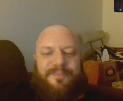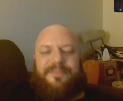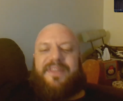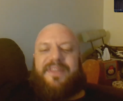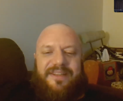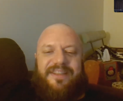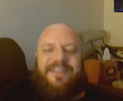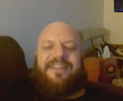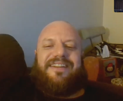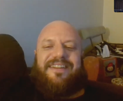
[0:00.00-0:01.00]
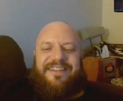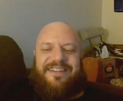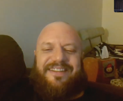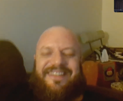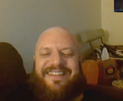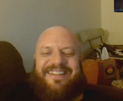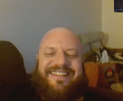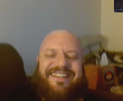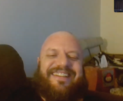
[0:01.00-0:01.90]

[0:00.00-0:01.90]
No one is speaking in this clip.